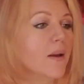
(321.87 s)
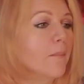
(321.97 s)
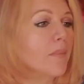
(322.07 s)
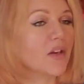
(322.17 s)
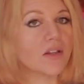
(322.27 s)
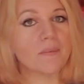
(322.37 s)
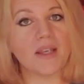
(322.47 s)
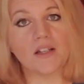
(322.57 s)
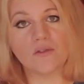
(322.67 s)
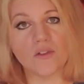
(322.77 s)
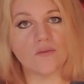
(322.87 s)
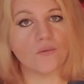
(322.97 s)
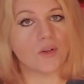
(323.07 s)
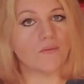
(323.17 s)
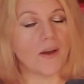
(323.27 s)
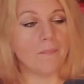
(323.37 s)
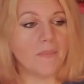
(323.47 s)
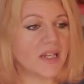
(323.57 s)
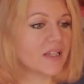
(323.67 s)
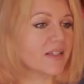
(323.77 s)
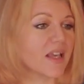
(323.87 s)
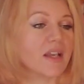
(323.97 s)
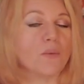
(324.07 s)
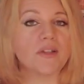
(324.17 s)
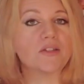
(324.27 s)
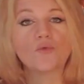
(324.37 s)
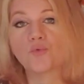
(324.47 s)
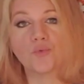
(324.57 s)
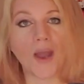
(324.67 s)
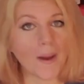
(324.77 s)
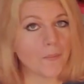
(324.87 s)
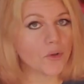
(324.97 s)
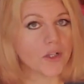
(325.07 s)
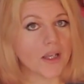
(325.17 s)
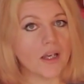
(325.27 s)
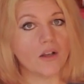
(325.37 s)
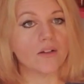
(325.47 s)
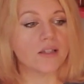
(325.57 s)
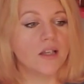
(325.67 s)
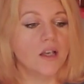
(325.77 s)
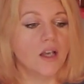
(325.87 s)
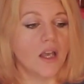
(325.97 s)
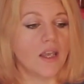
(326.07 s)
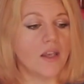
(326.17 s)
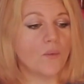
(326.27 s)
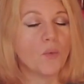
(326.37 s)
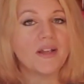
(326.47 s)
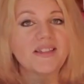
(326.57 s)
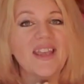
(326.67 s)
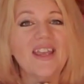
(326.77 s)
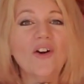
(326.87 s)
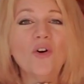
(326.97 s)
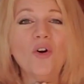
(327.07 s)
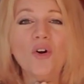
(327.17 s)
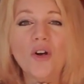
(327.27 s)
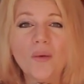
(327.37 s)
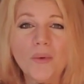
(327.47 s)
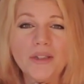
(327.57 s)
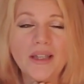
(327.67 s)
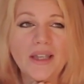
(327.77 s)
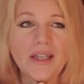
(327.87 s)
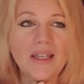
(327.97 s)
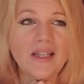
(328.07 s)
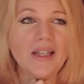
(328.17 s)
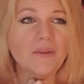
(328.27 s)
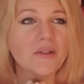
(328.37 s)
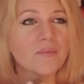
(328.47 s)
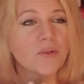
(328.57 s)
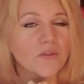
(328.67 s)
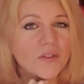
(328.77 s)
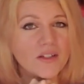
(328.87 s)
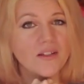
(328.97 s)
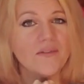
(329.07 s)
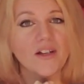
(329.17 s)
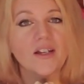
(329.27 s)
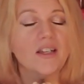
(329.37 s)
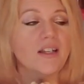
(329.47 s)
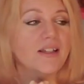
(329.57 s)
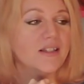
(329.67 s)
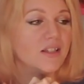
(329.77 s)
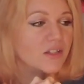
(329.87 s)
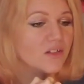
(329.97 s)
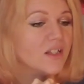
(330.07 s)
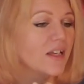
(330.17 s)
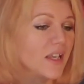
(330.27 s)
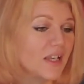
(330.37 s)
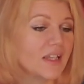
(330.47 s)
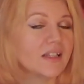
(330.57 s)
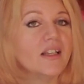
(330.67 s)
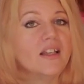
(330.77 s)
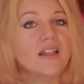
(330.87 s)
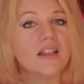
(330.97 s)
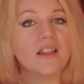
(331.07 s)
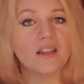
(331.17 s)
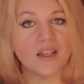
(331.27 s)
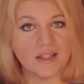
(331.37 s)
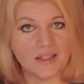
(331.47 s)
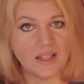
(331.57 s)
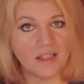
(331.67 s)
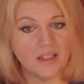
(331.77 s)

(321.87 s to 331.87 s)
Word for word: barely made it through the forty-five minutes, and it was crap workout. It was a horrible day and I was perfectly fine until I ate that salad.